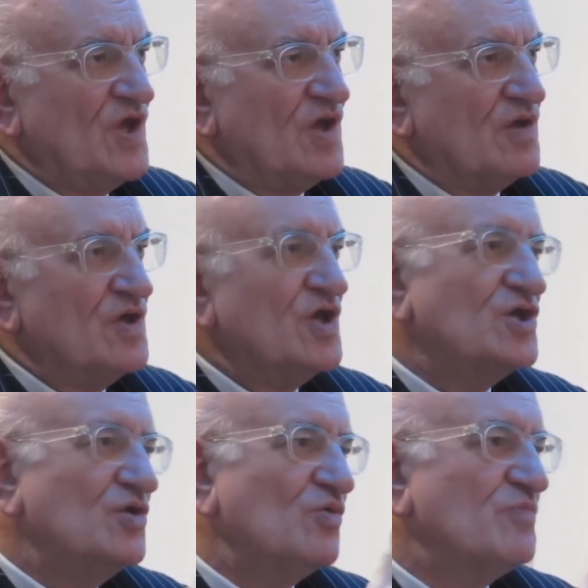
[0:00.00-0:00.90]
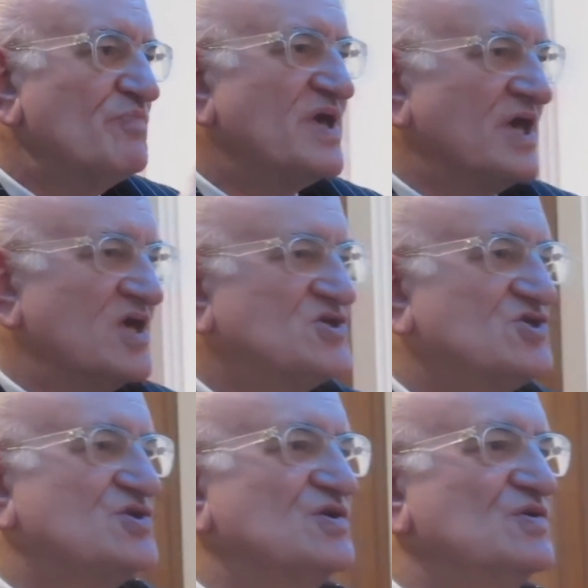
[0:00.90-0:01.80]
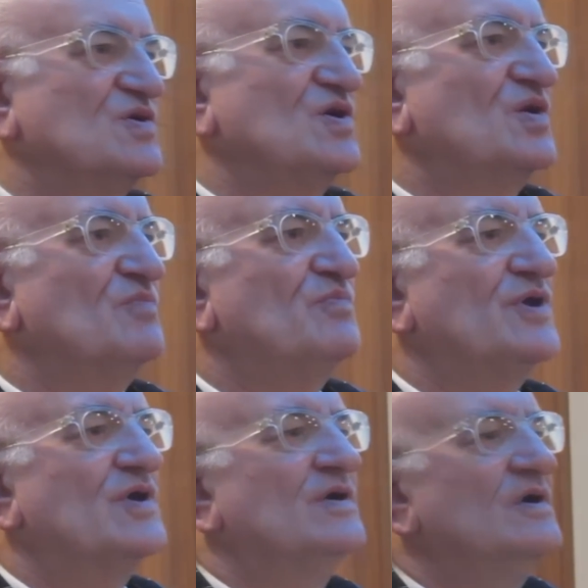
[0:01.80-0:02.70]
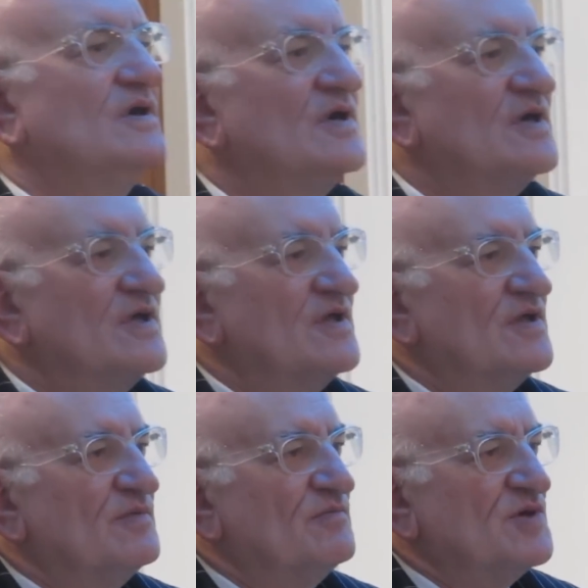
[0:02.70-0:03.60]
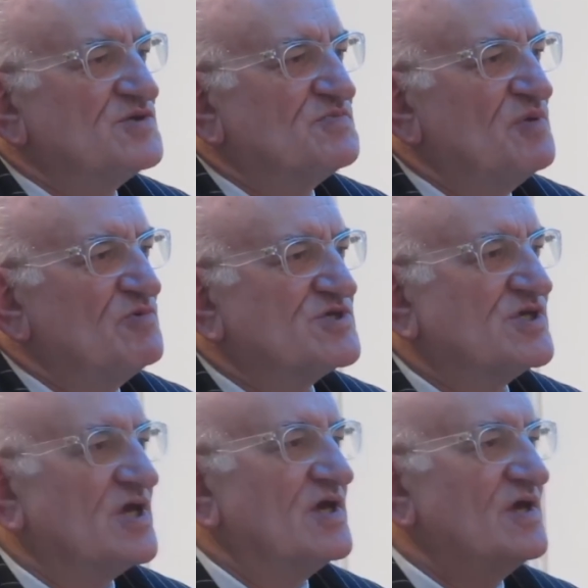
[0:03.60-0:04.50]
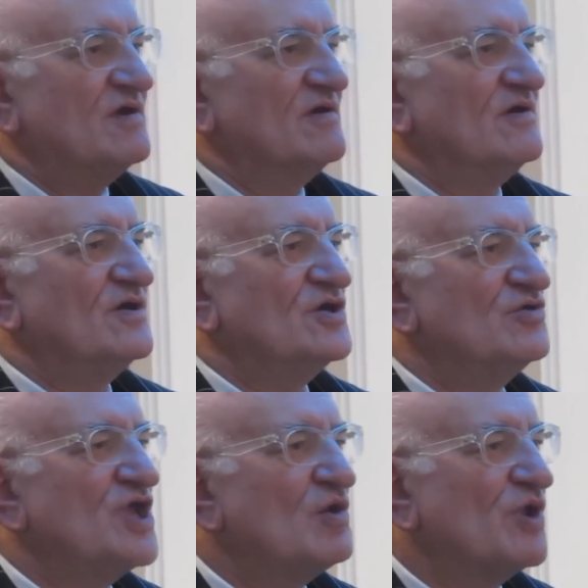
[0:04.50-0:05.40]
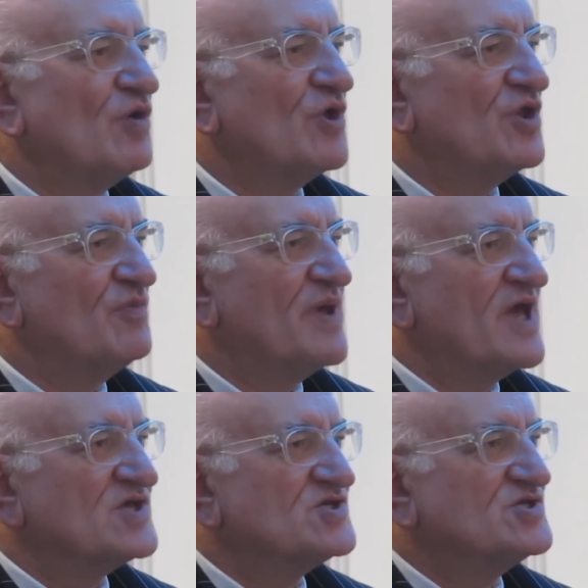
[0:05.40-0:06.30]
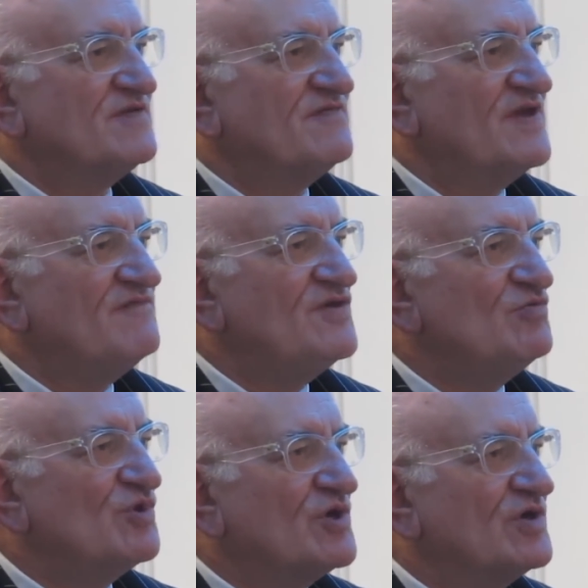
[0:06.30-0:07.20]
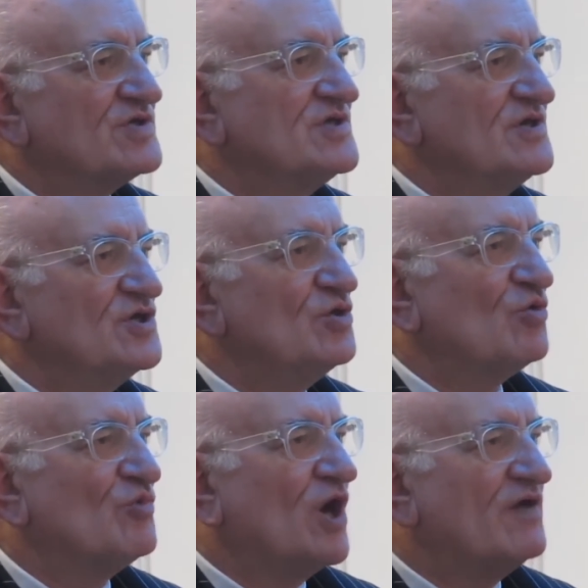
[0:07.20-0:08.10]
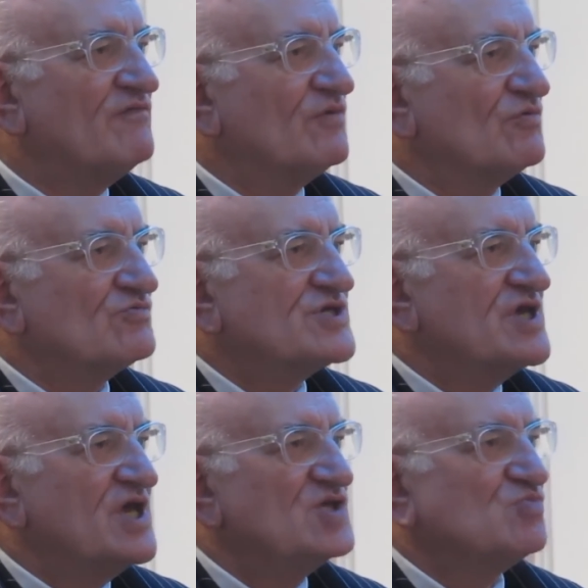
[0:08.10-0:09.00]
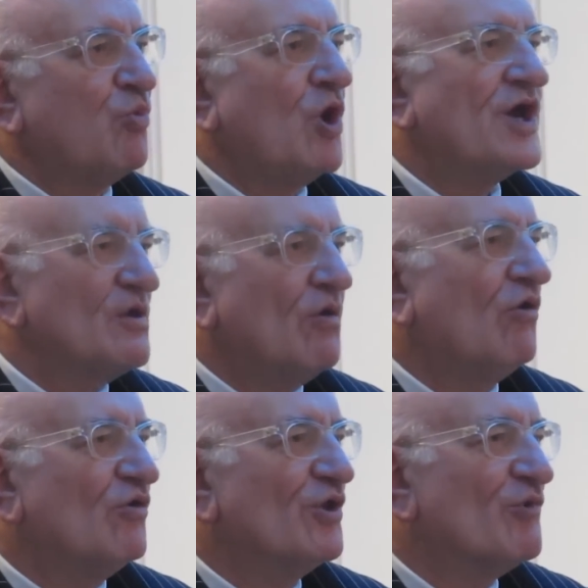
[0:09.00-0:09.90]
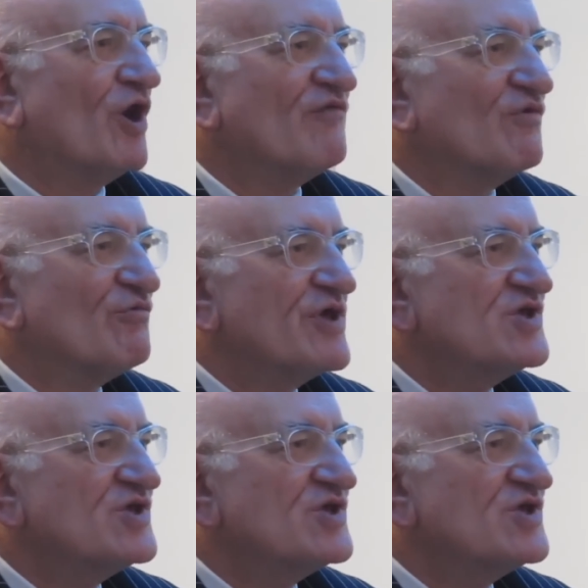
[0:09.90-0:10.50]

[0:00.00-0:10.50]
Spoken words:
Yeah. You're the biggest, but most people would say you're no longer the best. If you look at your rivals, it's white hot, the rivalry,